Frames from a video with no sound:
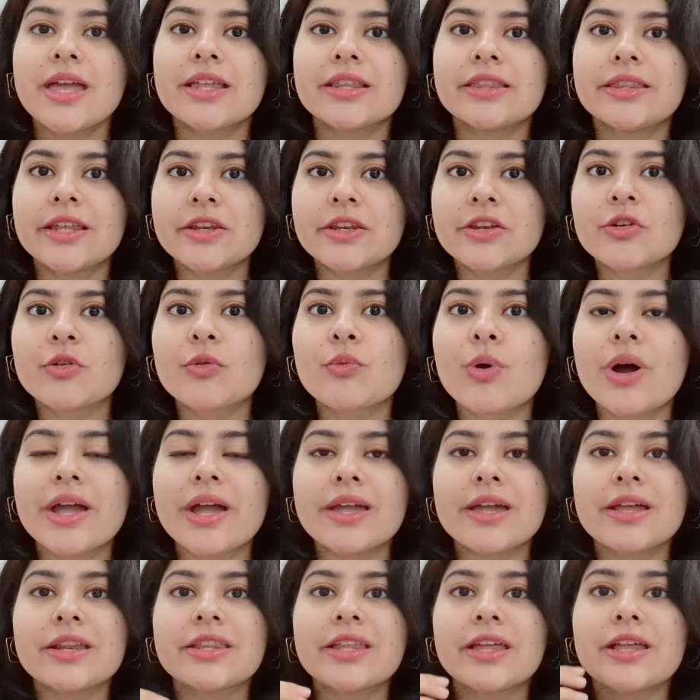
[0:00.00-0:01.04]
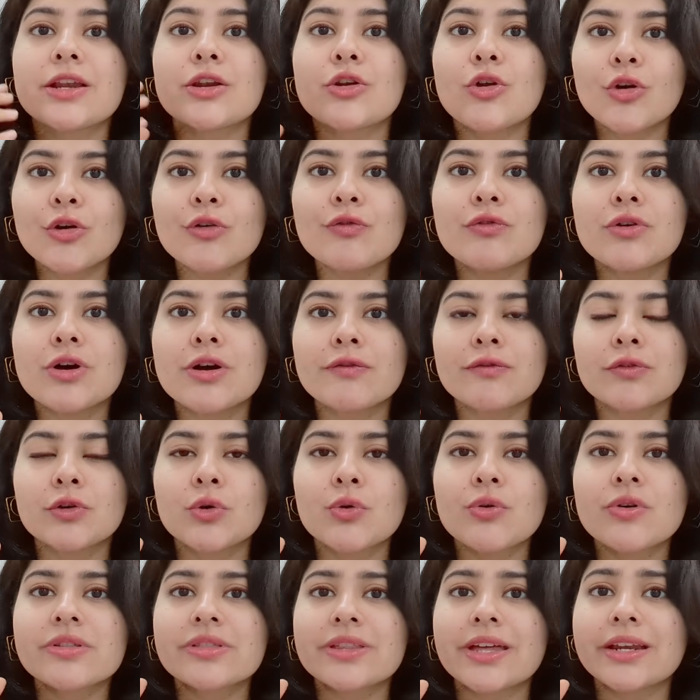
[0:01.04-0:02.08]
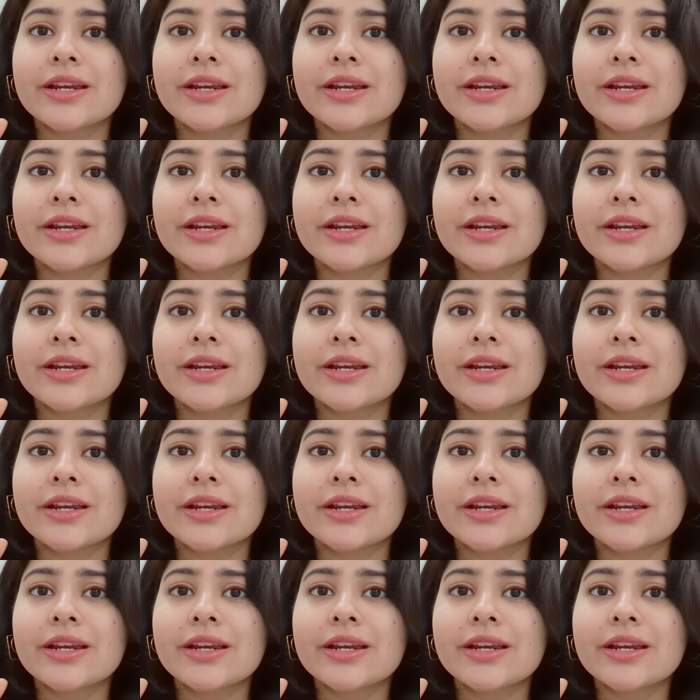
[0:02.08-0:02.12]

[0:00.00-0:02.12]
They require, there are a lot of workflows,